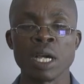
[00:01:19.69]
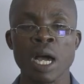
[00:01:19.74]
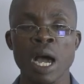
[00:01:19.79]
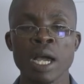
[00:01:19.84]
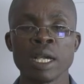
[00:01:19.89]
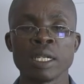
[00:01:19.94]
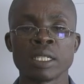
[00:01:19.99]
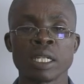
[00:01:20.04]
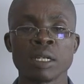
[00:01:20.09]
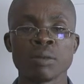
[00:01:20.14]

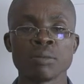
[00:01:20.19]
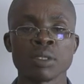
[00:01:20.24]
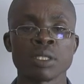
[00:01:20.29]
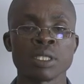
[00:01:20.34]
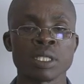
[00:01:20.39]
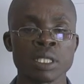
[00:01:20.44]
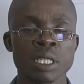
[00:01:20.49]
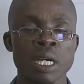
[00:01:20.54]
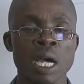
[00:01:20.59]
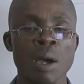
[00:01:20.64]

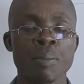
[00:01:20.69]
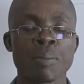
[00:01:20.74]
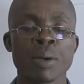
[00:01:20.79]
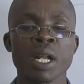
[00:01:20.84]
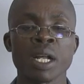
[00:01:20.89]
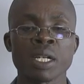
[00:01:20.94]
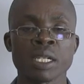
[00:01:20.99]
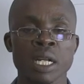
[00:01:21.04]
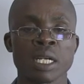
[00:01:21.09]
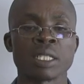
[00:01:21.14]
items,
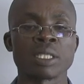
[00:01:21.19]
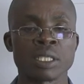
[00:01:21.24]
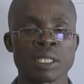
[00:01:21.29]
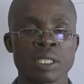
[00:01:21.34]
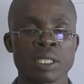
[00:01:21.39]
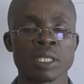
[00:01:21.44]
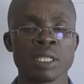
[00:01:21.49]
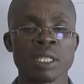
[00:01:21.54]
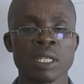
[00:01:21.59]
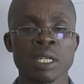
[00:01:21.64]
apparatus